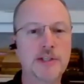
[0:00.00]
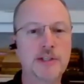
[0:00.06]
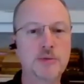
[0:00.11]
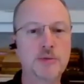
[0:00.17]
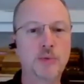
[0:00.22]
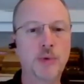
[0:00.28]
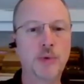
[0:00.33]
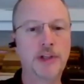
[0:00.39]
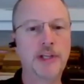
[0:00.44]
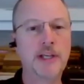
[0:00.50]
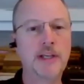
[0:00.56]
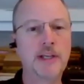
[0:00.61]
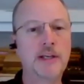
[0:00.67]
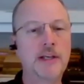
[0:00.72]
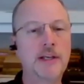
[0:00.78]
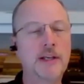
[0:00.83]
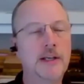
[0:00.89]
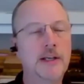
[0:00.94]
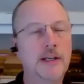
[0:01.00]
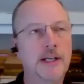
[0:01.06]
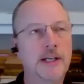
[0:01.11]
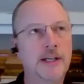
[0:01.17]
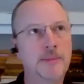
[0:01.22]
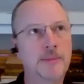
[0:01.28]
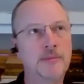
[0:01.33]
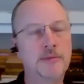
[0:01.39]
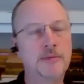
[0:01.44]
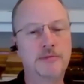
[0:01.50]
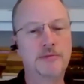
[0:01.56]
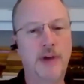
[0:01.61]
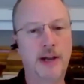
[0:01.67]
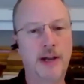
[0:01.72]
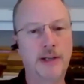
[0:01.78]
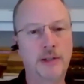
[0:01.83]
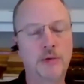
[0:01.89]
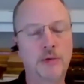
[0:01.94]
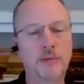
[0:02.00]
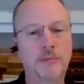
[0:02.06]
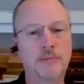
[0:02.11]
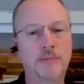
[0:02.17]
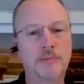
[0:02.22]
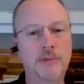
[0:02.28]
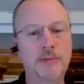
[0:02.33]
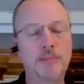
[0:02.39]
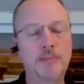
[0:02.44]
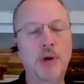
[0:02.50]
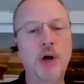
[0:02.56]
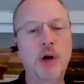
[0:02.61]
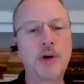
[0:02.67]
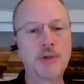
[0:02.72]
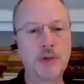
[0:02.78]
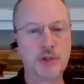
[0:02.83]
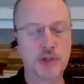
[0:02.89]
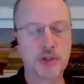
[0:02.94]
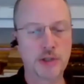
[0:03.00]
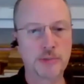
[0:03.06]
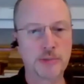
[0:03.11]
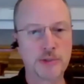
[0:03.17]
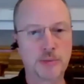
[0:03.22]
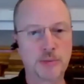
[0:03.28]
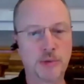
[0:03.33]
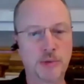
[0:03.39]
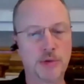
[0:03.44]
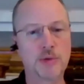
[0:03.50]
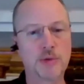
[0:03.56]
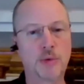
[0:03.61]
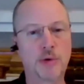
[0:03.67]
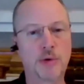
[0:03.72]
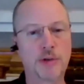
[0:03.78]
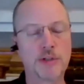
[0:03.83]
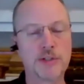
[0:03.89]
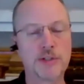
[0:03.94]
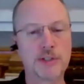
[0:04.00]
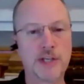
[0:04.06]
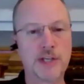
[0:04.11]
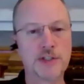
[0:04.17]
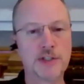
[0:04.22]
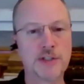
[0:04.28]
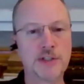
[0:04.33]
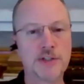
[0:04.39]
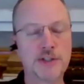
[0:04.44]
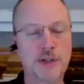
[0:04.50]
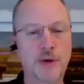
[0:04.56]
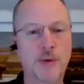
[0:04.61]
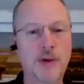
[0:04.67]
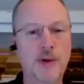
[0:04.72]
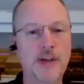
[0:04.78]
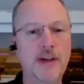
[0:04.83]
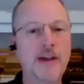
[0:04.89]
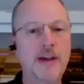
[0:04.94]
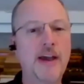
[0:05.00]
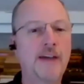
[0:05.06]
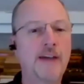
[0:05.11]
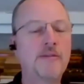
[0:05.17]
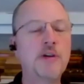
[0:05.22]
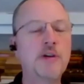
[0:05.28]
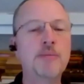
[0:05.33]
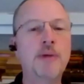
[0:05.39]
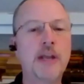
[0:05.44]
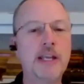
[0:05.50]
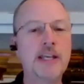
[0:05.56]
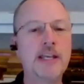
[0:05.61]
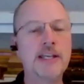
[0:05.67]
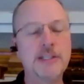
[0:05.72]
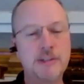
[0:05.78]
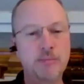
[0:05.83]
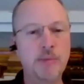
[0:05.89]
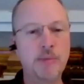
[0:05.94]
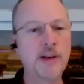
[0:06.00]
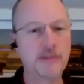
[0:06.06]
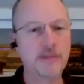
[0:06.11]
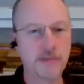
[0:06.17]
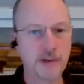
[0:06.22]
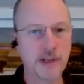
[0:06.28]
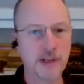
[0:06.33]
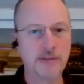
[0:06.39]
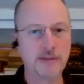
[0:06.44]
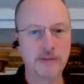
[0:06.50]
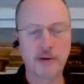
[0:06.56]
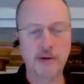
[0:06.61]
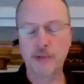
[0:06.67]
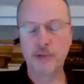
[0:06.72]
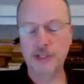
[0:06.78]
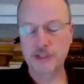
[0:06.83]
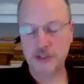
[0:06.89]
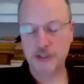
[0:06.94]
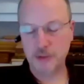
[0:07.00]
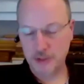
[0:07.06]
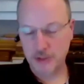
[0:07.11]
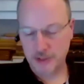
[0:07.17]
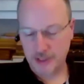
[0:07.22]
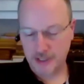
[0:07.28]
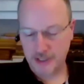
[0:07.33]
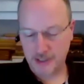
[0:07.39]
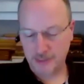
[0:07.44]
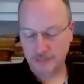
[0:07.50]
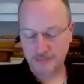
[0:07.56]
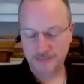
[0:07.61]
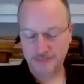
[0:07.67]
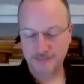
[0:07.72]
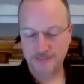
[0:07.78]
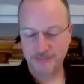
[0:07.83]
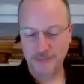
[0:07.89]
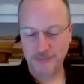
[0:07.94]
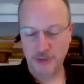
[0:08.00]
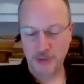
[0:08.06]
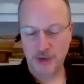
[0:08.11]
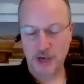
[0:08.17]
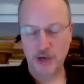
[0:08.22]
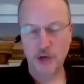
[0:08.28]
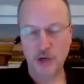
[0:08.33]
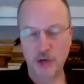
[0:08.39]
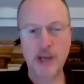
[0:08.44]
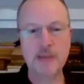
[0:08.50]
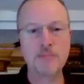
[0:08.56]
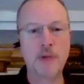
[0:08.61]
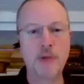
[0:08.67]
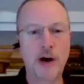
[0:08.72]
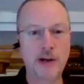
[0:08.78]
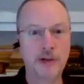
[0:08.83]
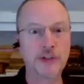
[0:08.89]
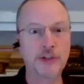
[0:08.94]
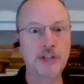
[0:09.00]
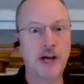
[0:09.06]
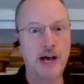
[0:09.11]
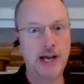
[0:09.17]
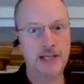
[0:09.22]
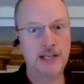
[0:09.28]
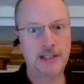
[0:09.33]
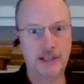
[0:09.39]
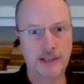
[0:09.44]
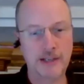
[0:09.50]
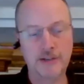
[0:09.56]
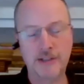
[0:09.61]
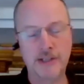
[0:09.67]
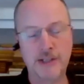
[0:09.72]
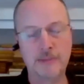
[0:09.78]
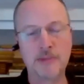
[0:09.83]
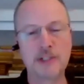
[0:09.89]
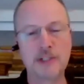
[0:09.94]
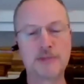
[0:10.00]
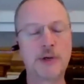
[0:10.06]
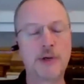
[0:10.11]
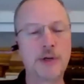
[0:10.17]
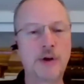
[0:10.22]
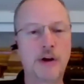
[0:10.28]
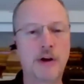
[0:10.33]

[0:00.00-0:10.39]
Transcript: these really vital partnerships with those organizations. So everybody is benefiting from this. It's um, you know, a great model to highlight uh, because very